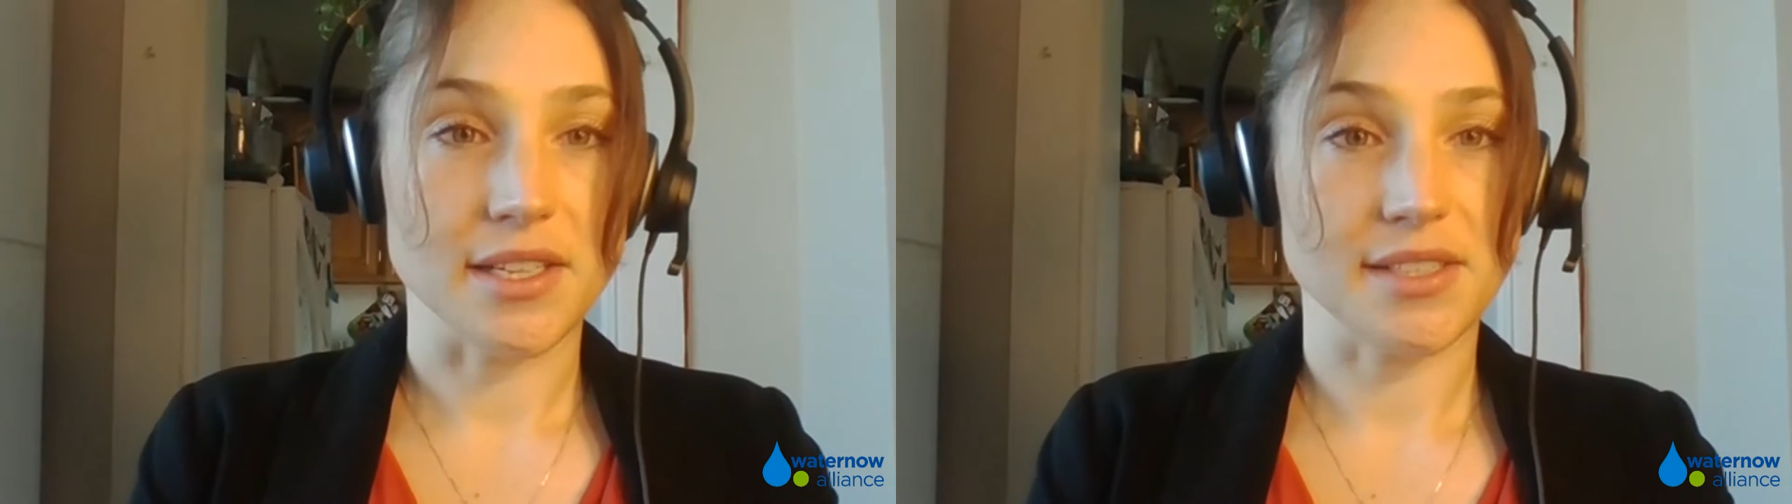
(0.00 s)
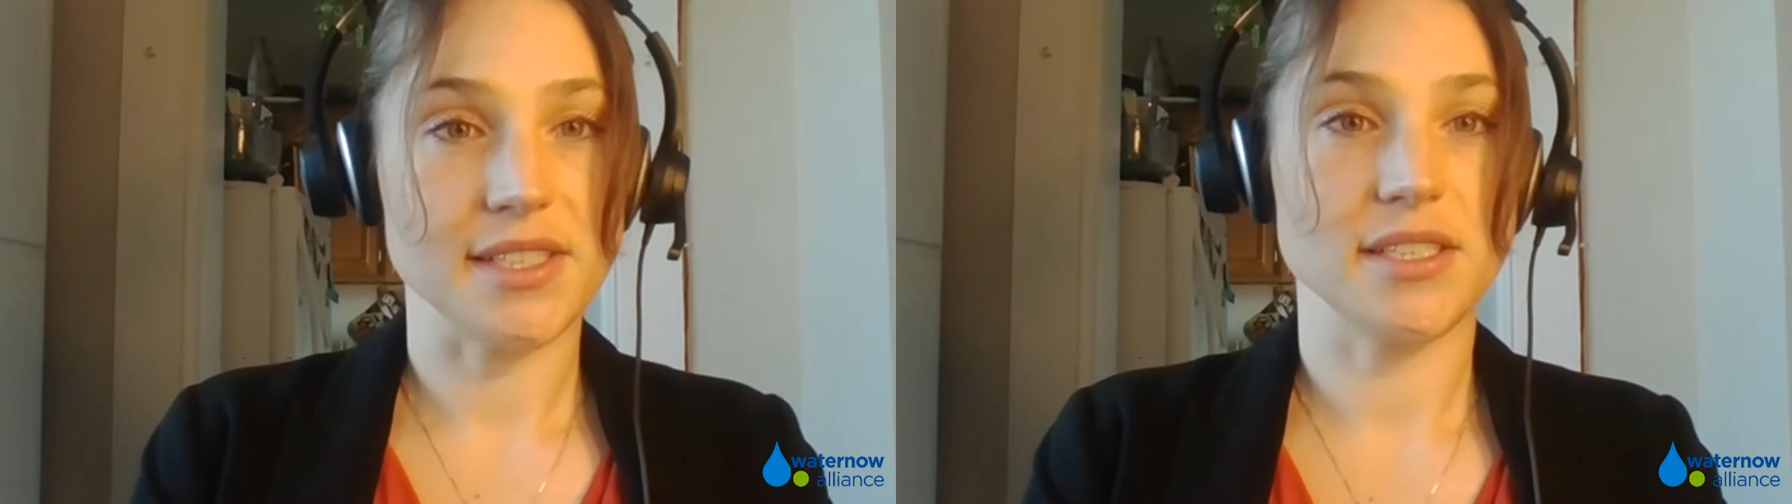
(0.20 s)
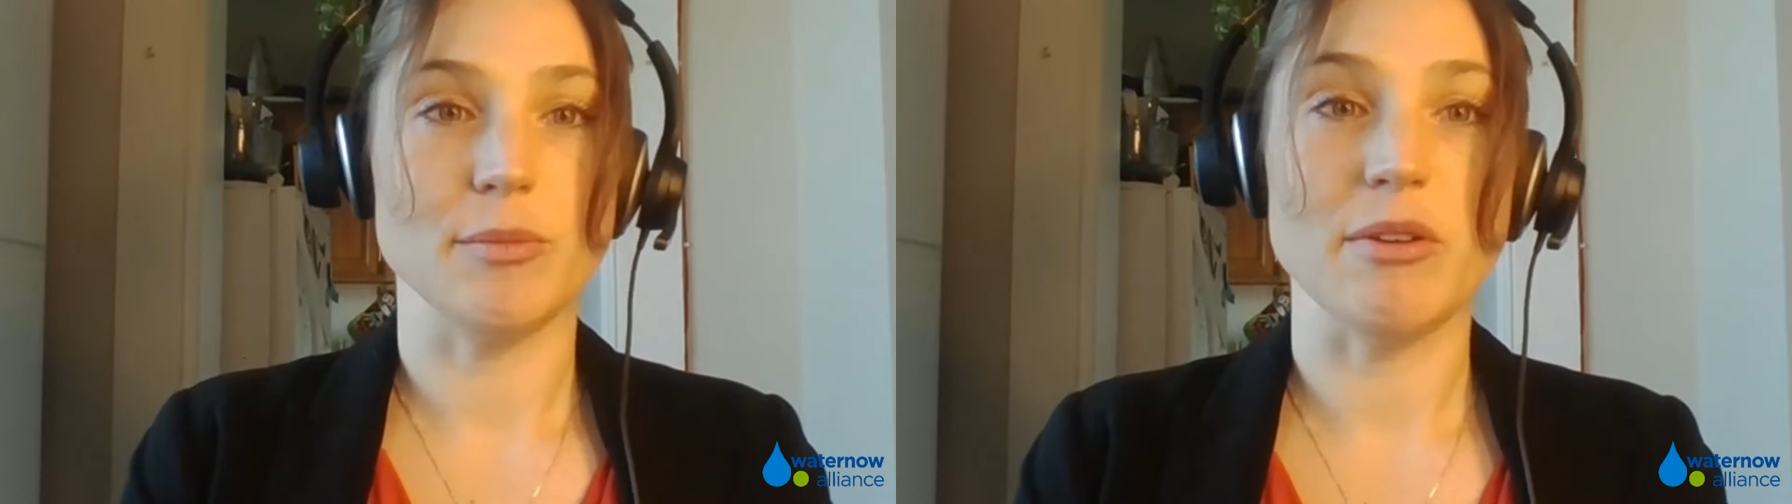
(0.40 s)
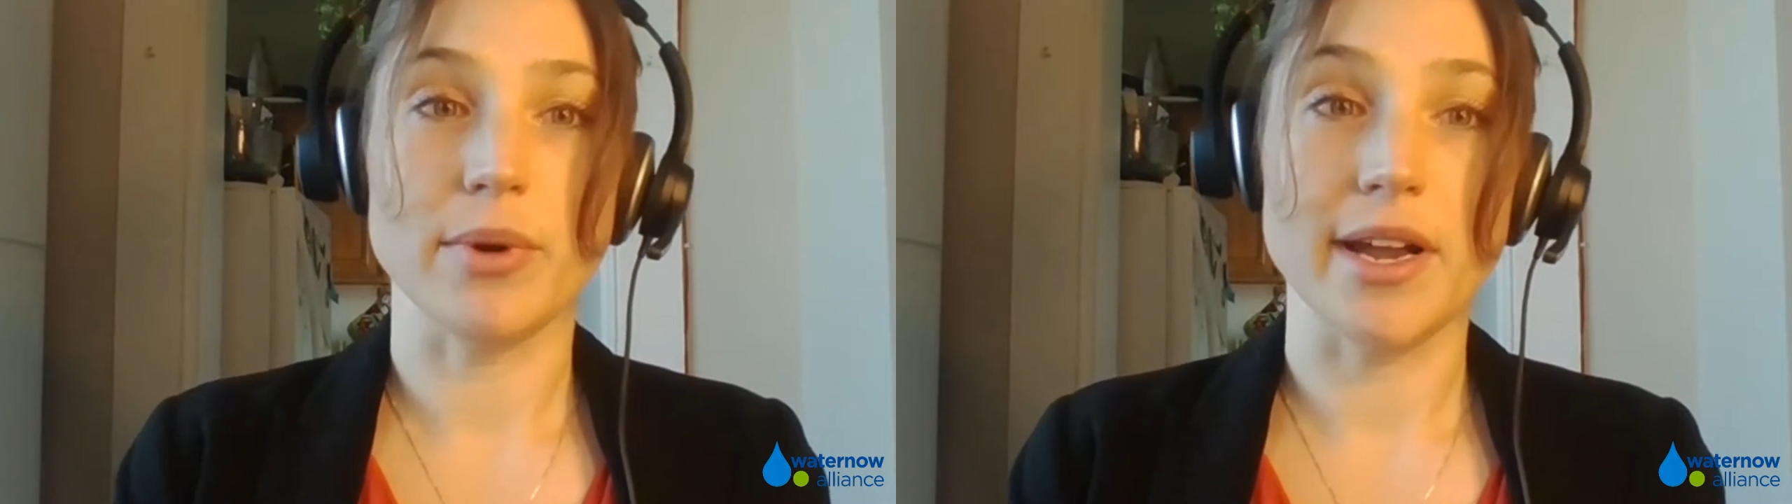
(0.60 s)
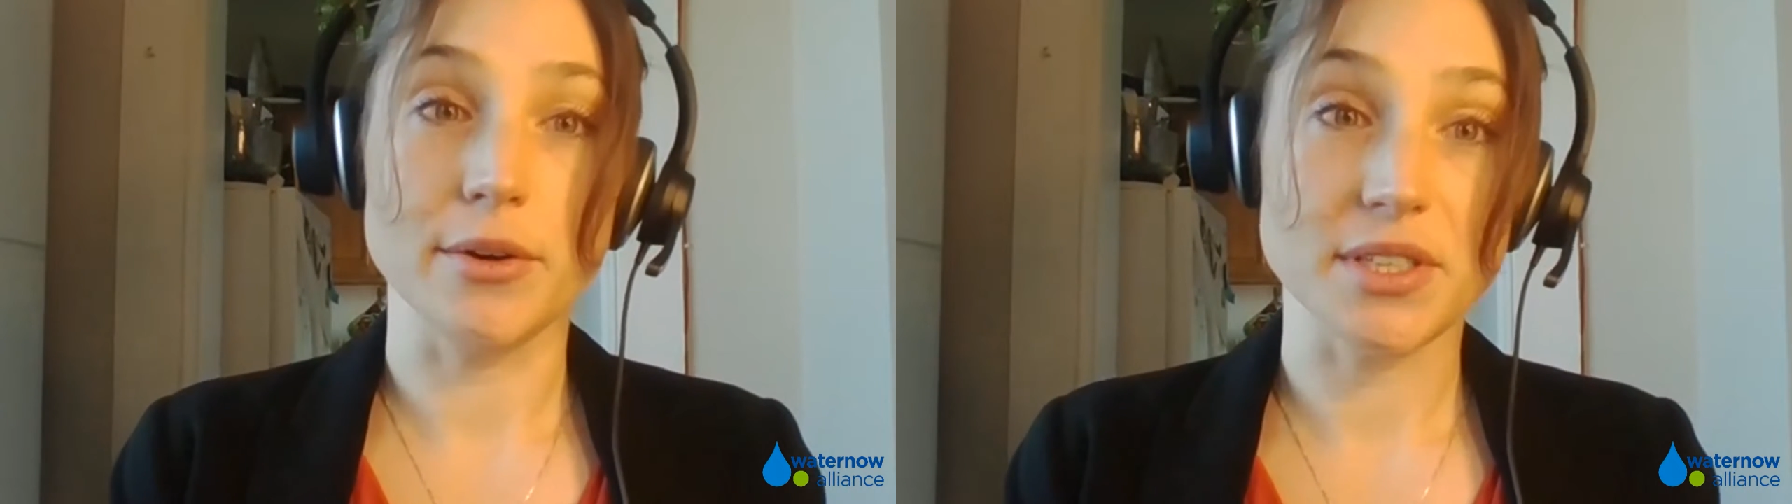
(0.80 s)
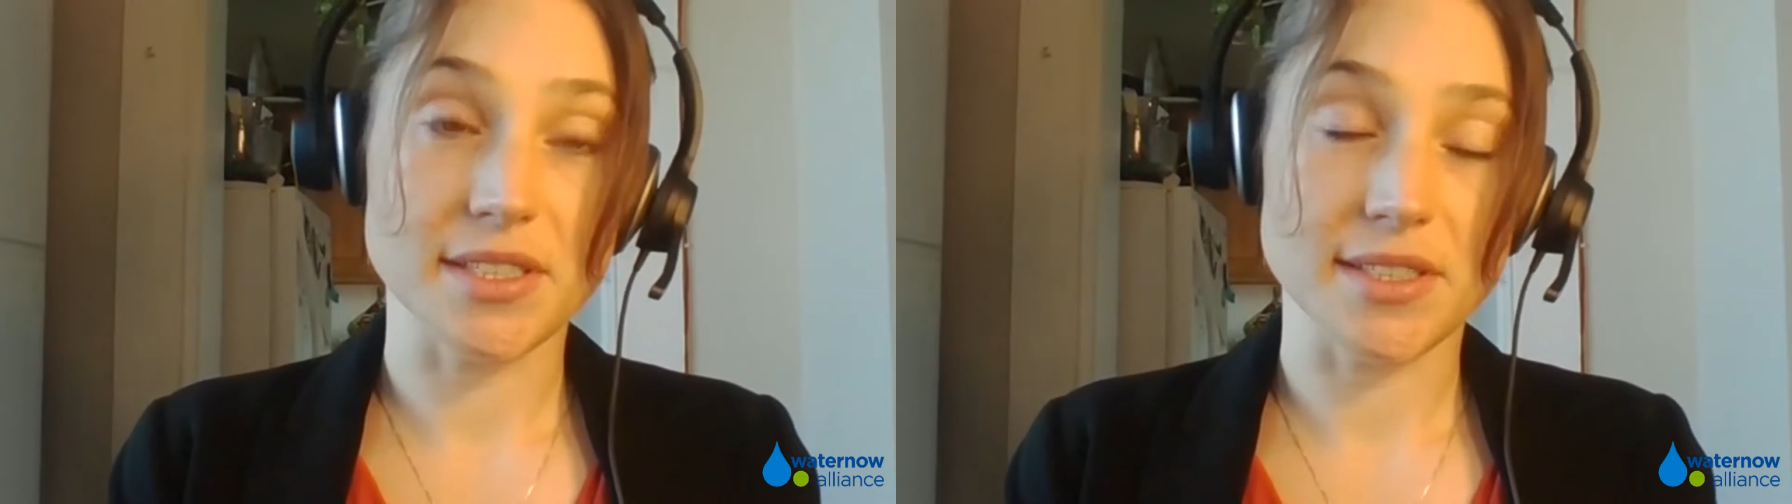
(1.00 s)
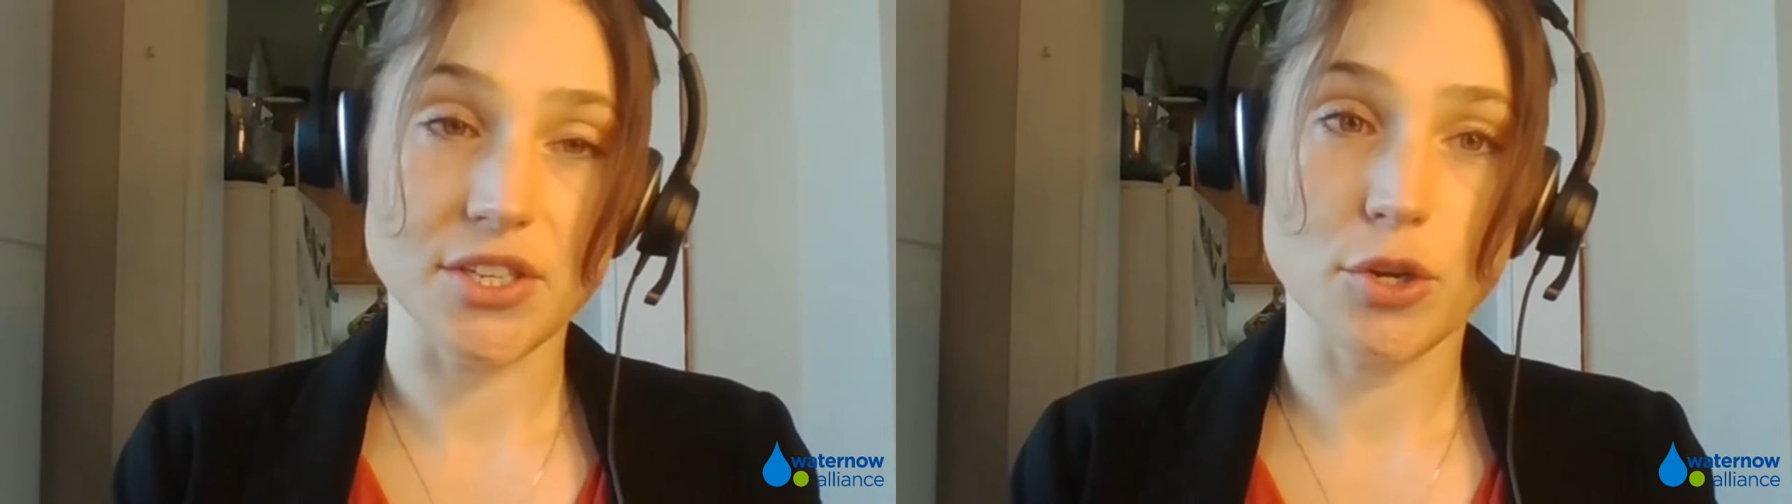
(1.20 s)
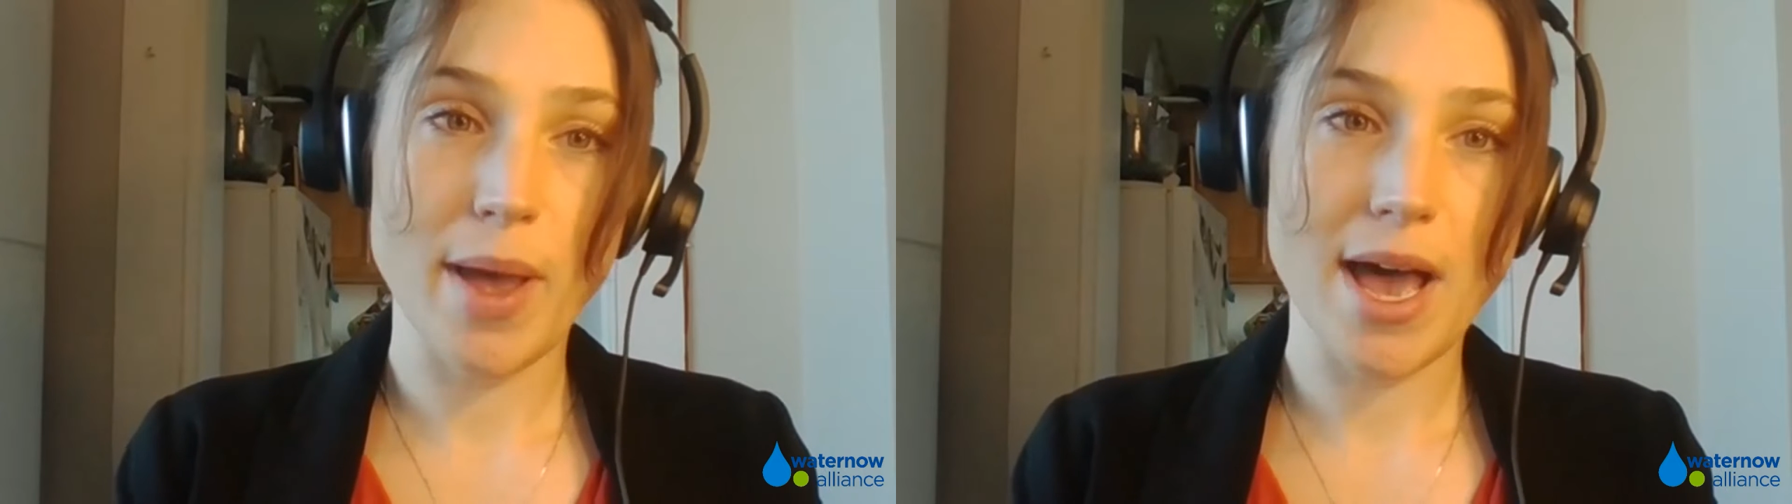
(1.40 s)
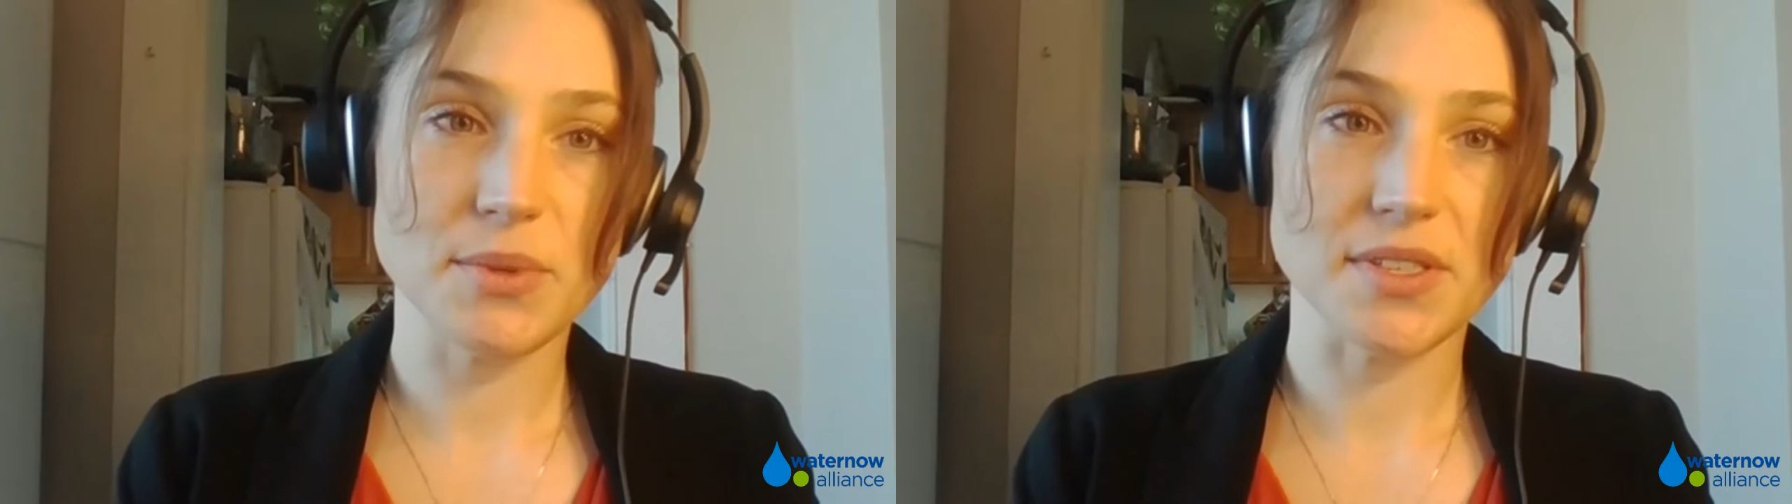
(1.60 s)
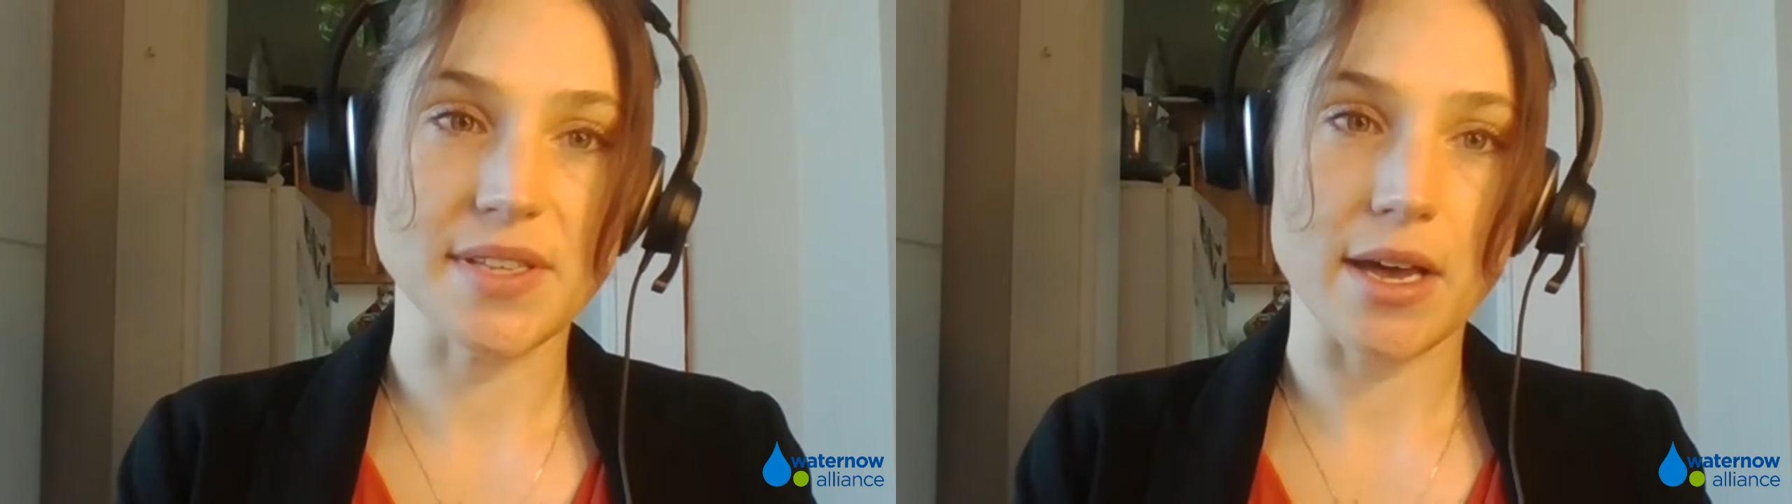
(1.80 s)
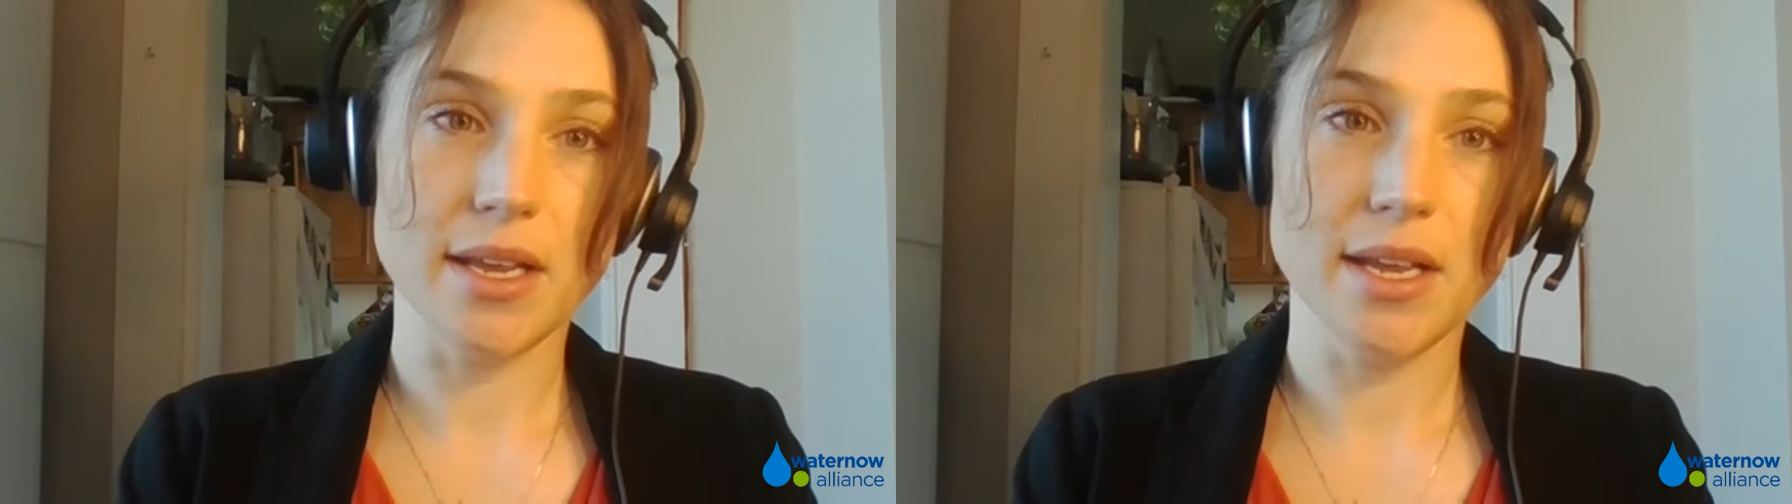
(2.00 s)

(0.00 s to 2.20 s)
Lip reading: a system of prioritization maps that